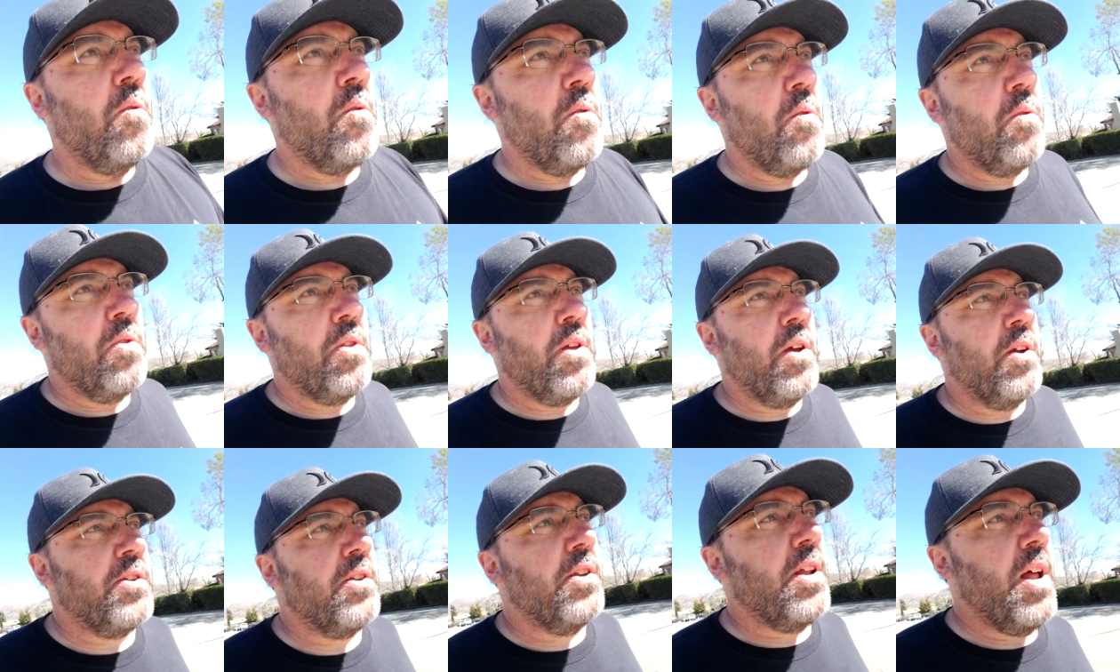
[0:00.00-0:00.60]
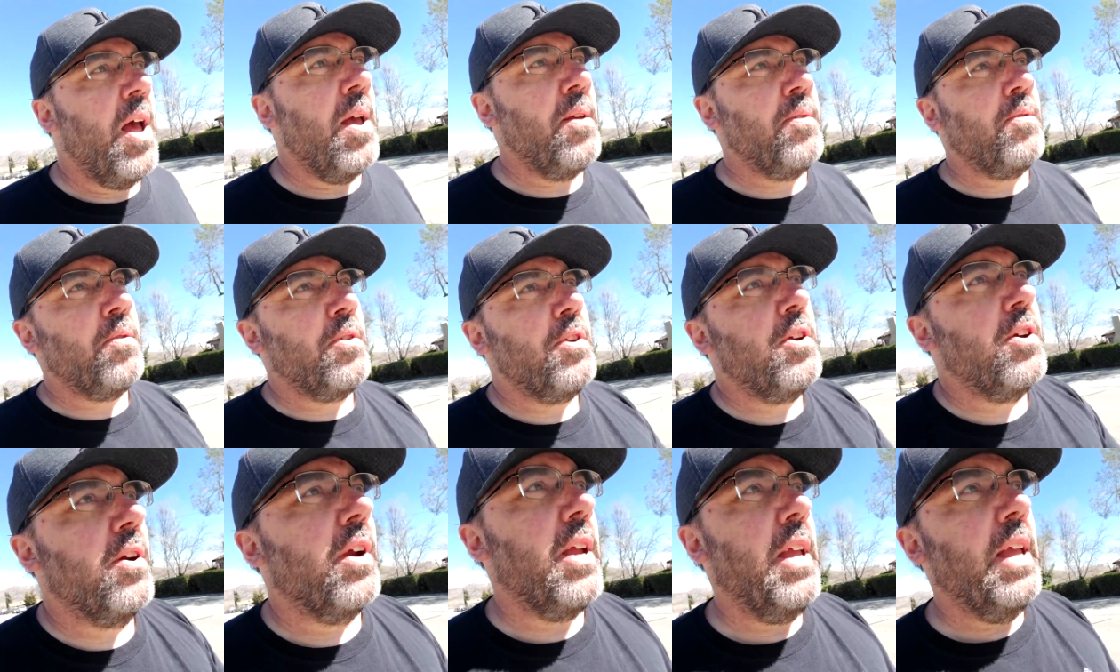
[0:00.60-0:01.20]
There's times when
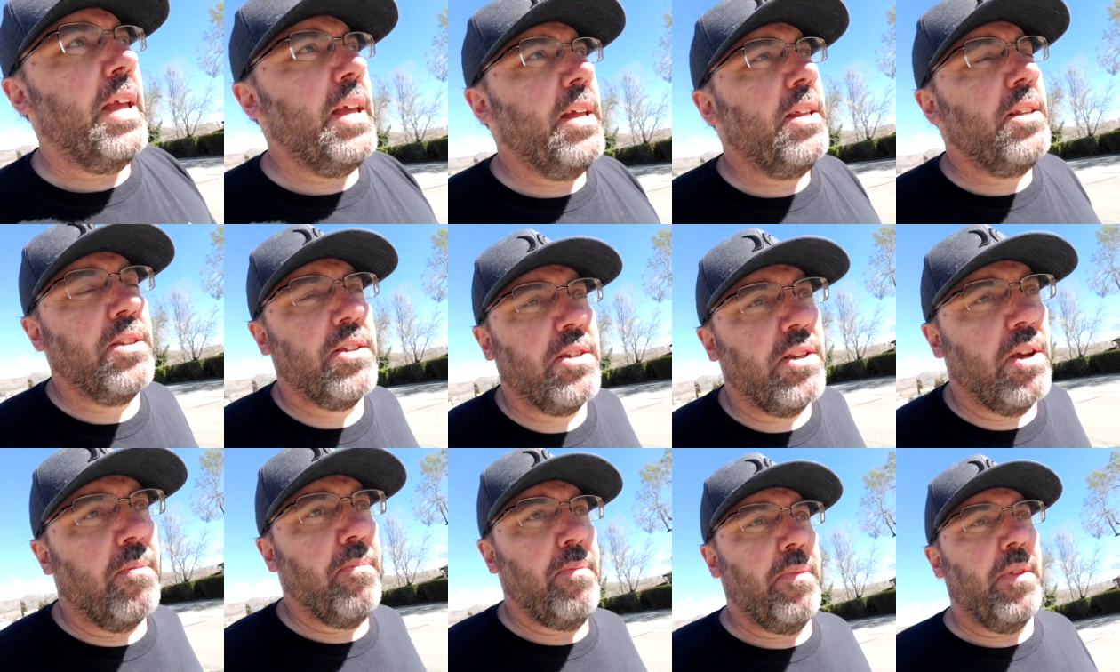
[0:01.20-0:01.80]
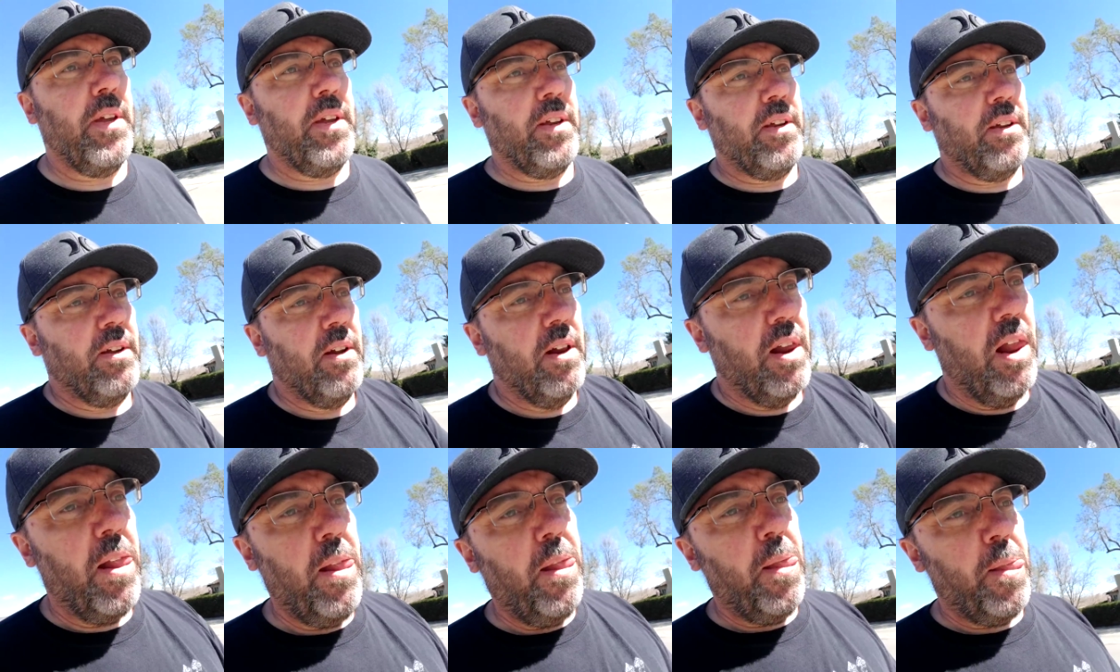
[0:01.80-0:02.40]
you're in something,
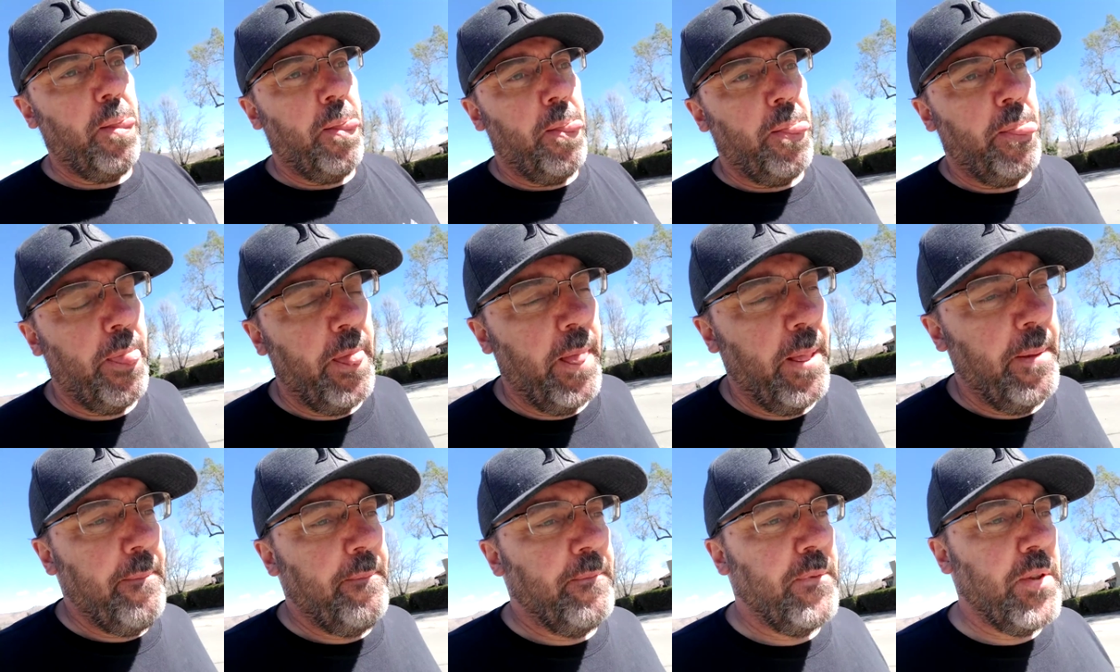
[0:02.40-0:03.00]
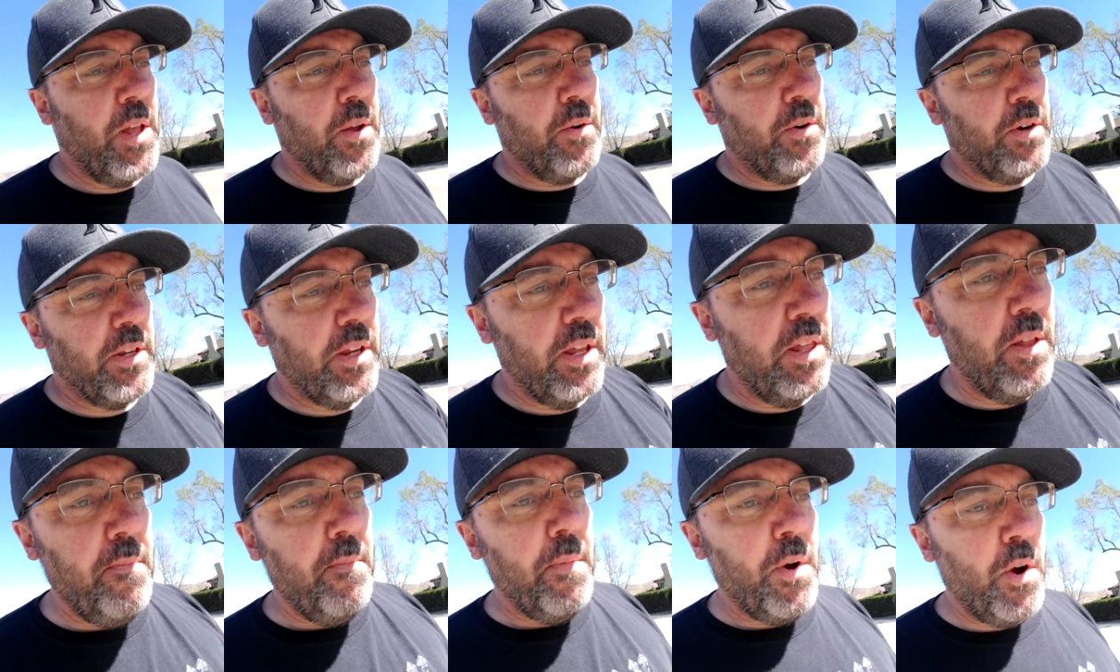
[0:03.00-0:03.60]
in other words, in
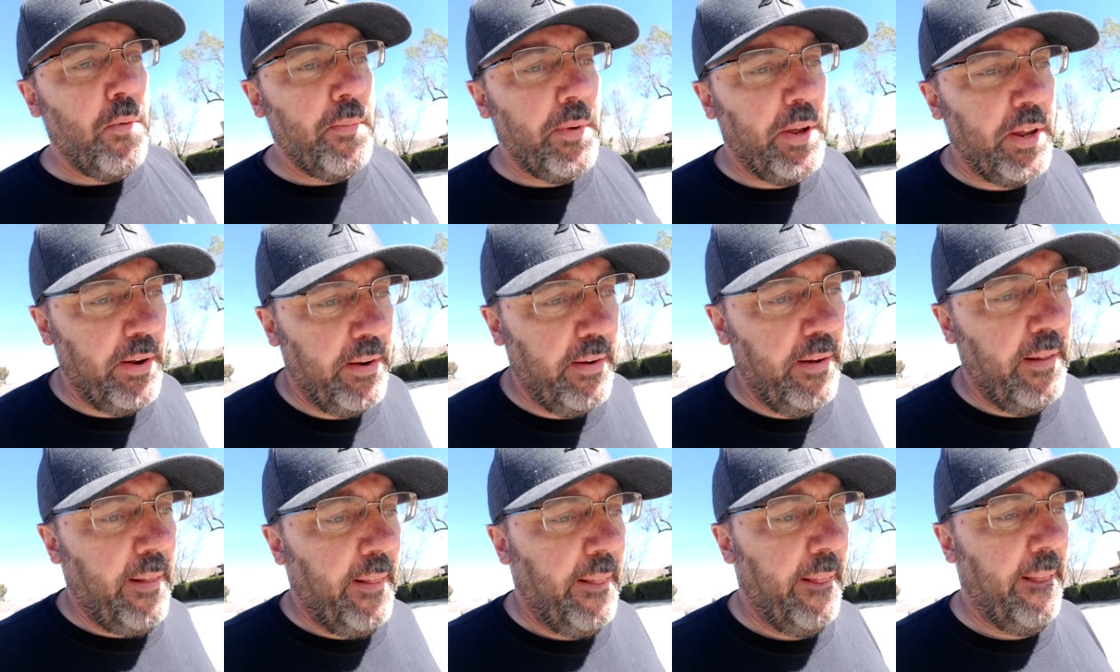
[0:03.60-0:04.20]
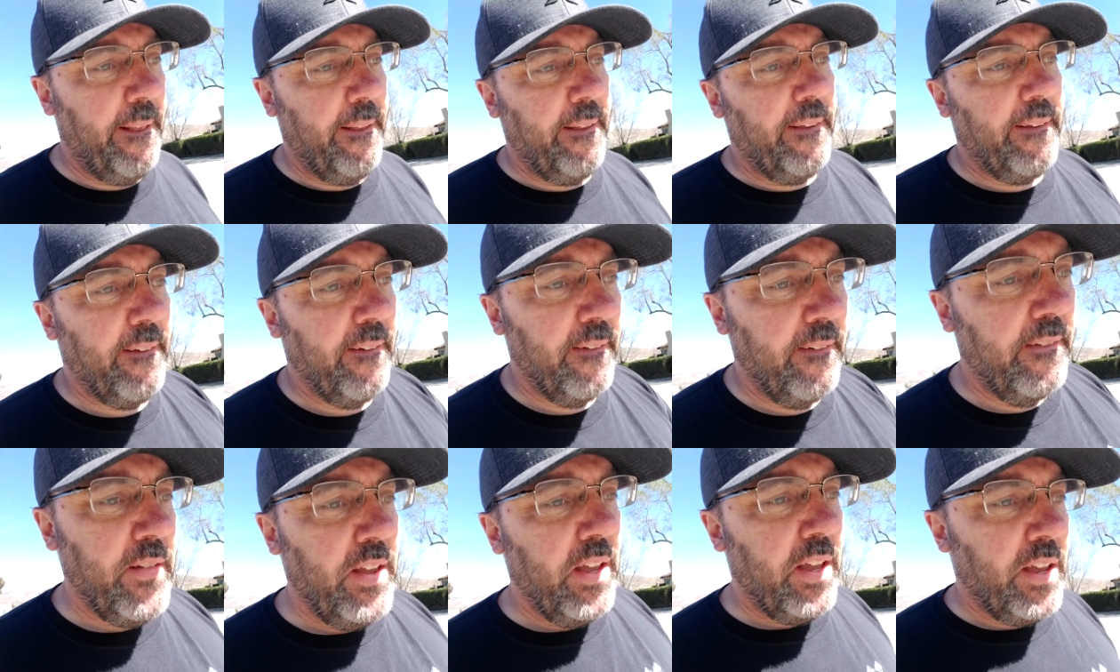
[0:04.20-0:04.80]
the moment,
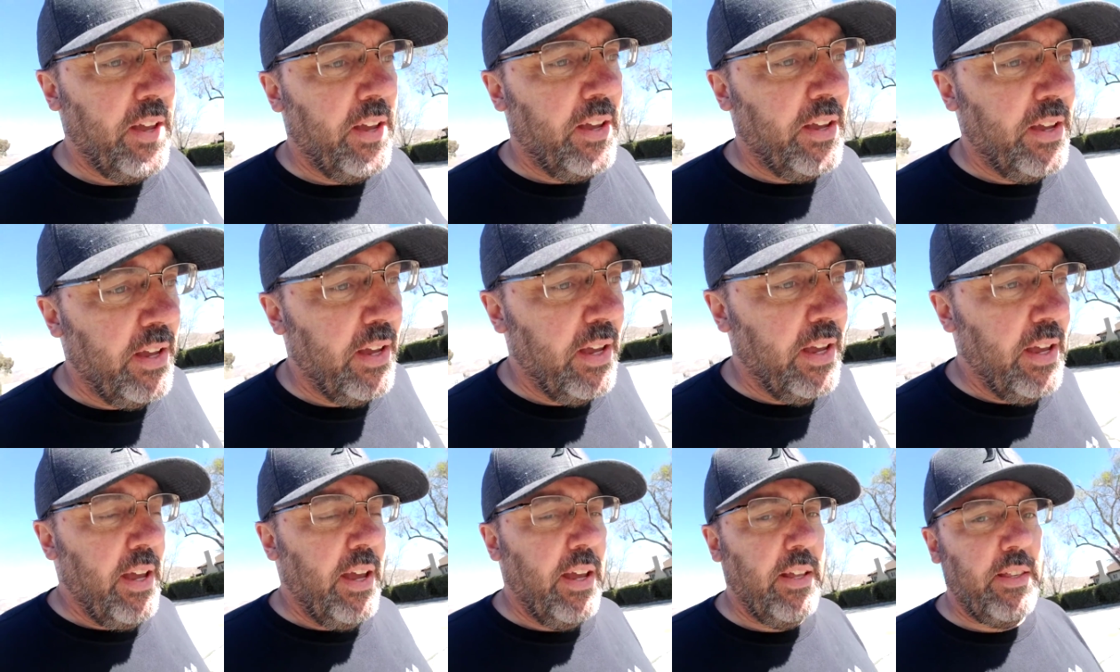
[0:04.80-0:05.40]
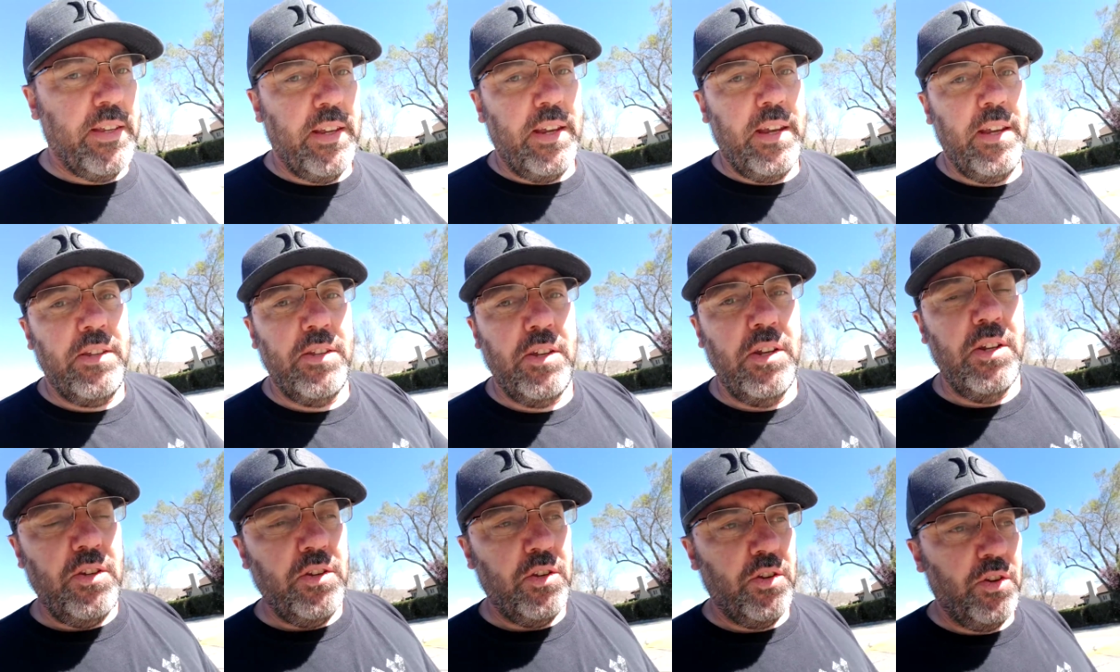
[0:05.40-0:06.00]
it's easy
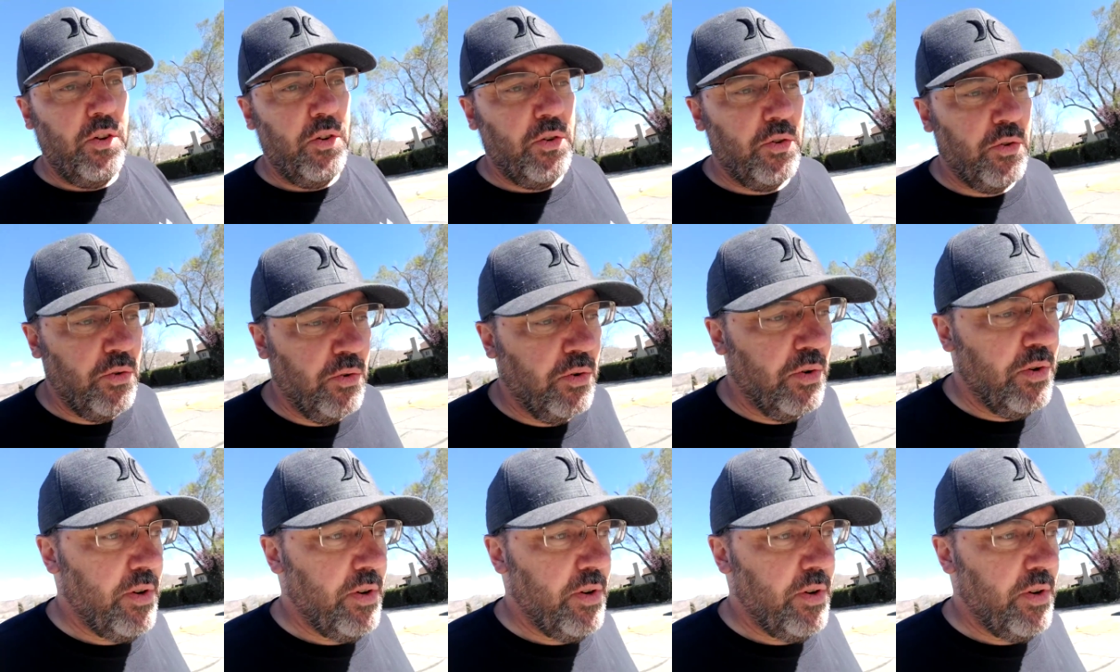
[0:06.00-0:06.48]
to